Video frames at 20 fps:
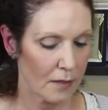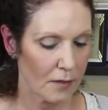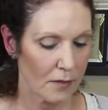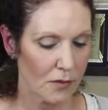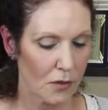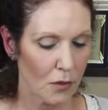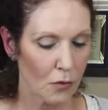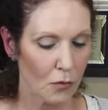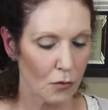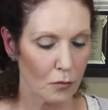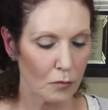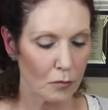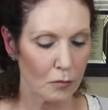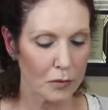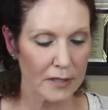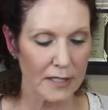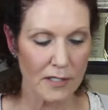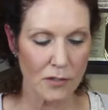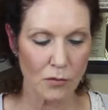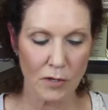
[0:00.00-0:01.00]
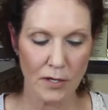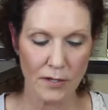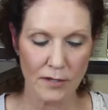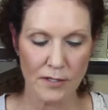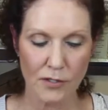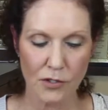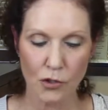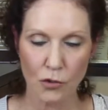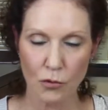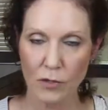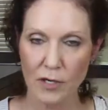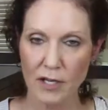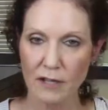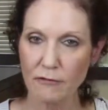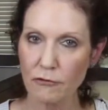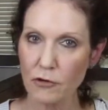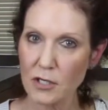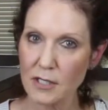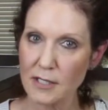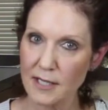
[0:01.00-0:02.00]
So please wear this
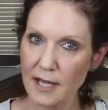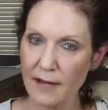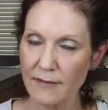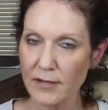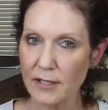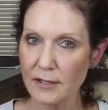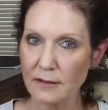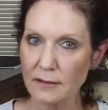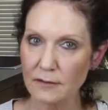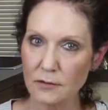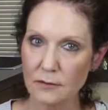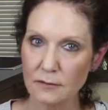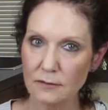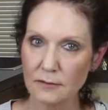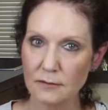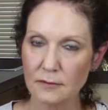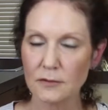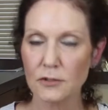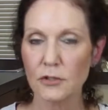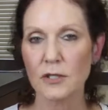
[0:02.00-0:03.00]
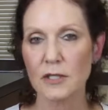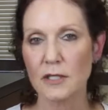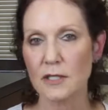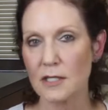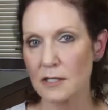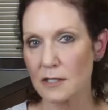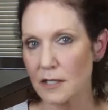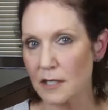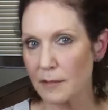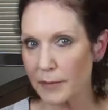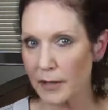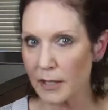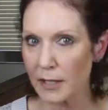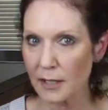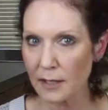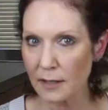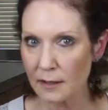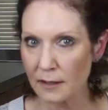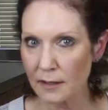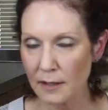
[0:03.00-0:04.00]
24/7. You can sleep in
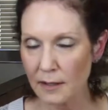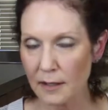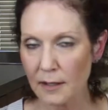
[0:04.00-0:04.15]
it.